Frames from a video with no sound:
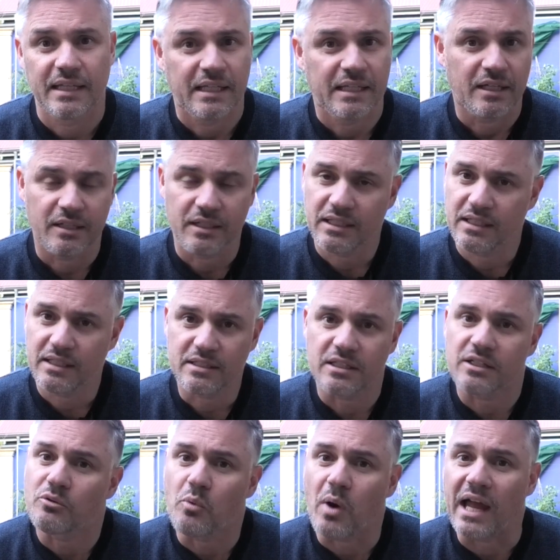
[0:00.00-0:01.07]
You know, is
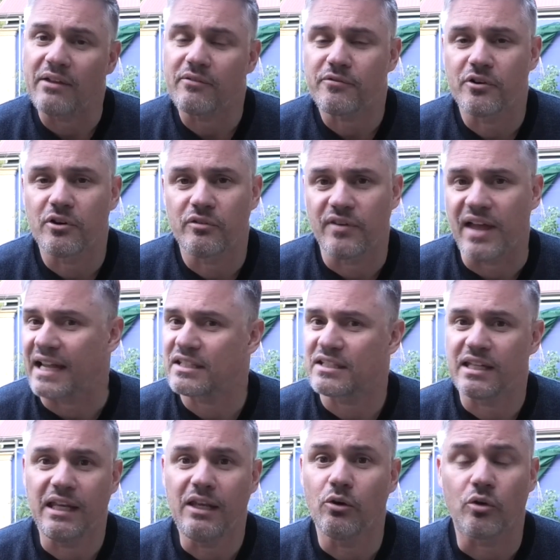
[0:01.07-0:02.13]
it a wait for a
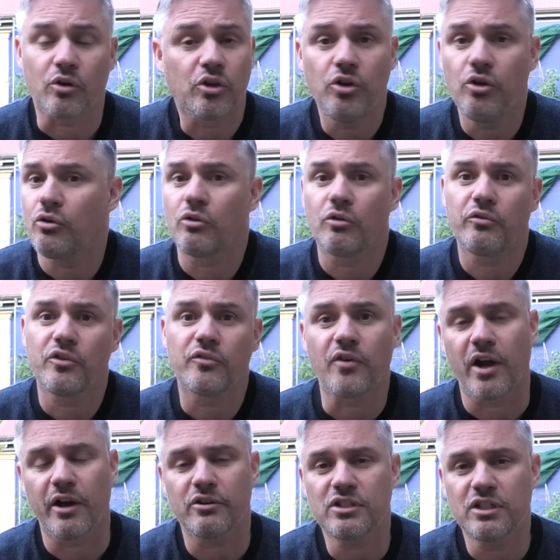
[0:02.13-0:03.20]
vaccine or a cure or for the
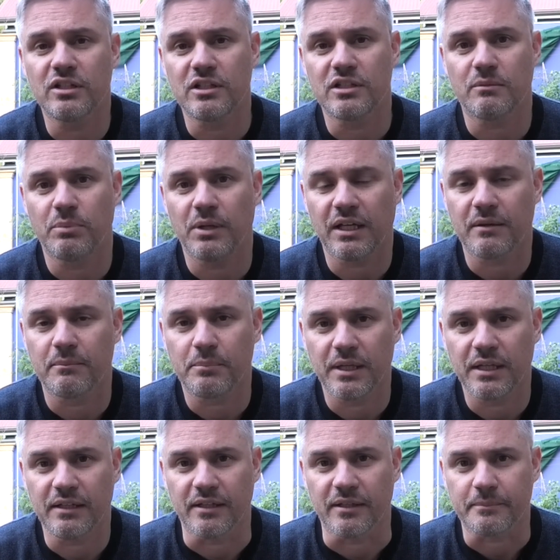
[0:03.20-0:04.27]
virus to disappear
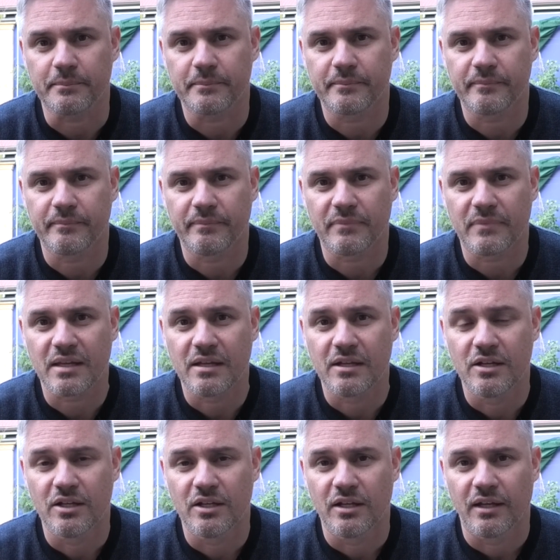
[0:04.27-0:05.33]
completely?
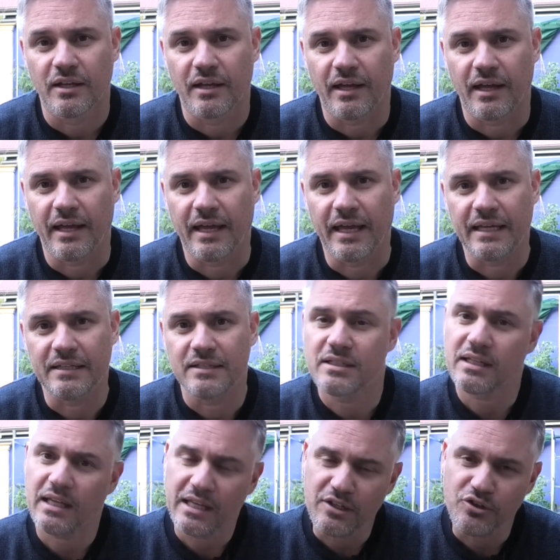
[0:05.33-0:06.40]
And
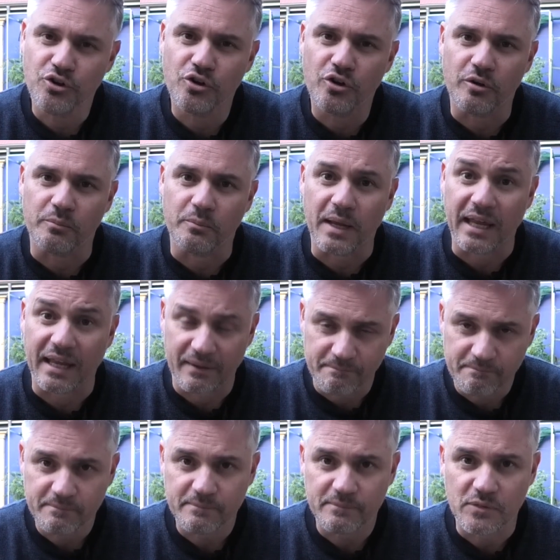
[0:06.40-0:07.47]
in Europe, where
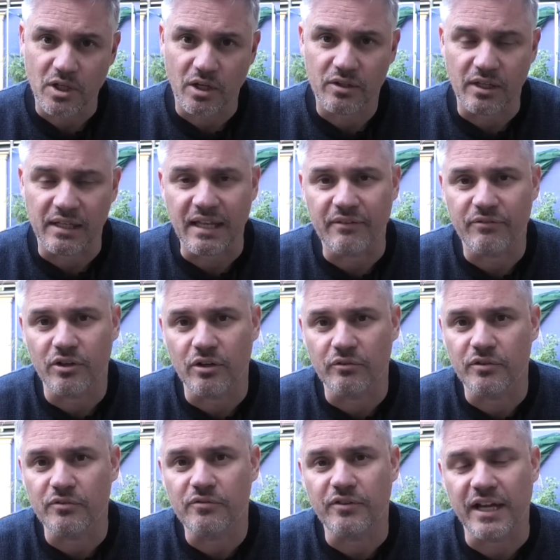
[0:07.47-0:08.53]
you know the level of
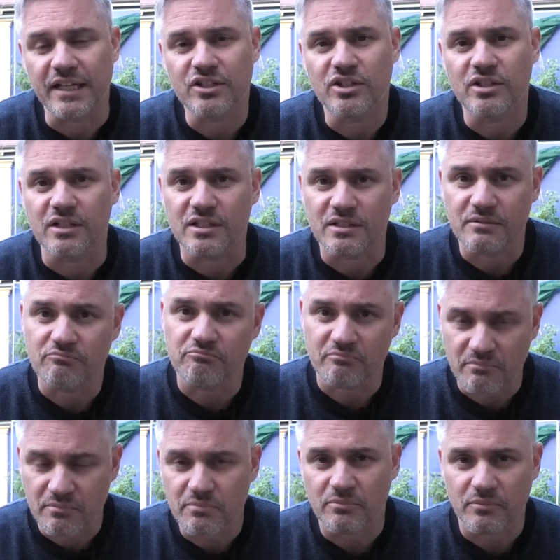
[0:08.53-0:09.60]
infection has
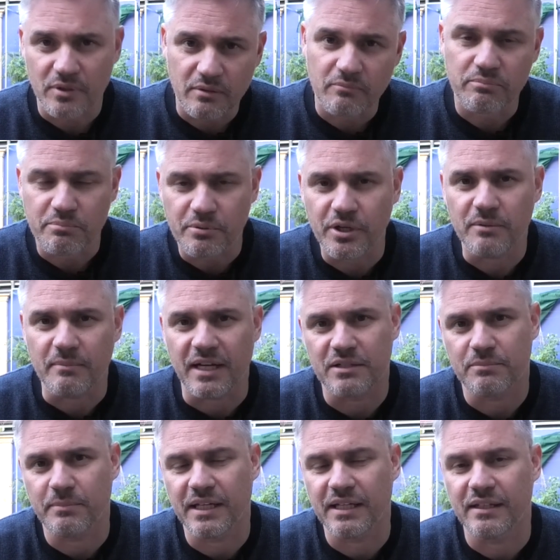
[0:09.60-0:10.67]
pretty
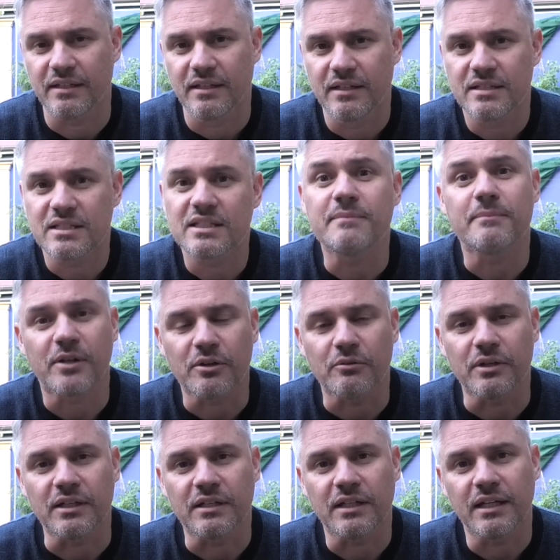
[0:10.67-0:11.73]
much been similar
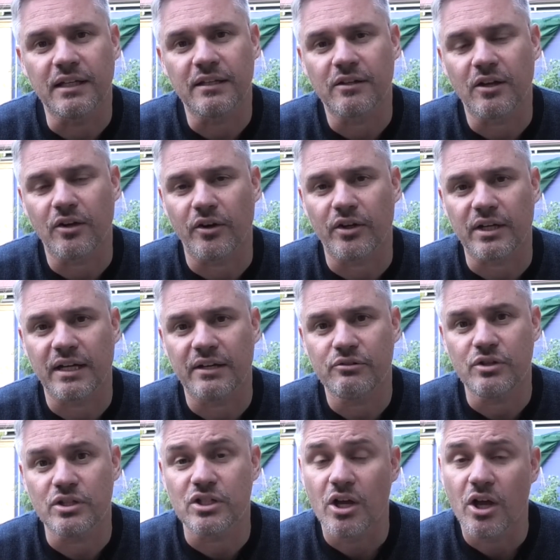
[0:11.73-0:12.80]
in a lot of
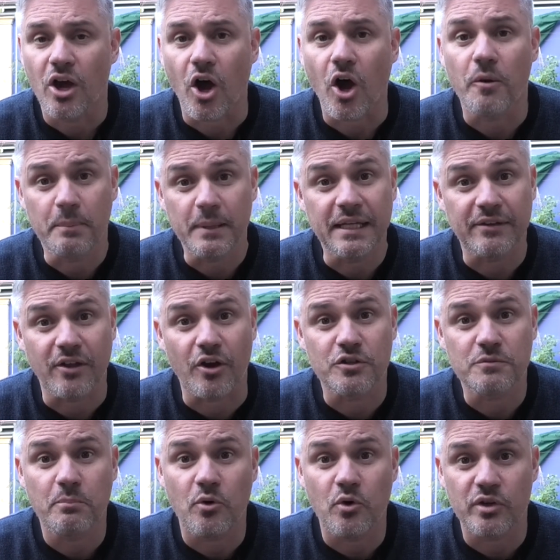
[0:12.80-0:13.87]
countries, opening those
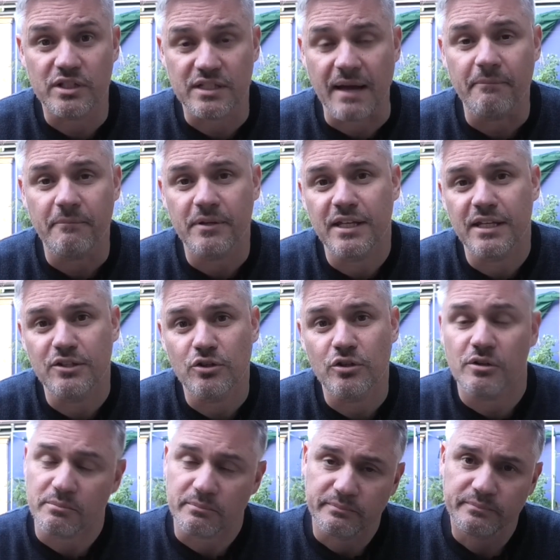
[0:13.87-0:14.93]
borders up within
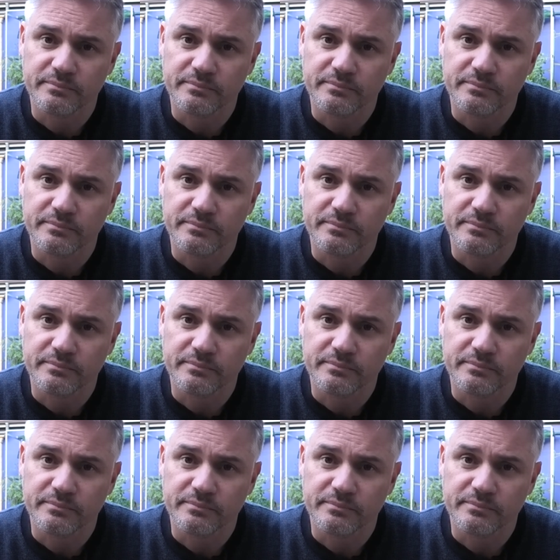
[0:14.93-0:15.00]
Europe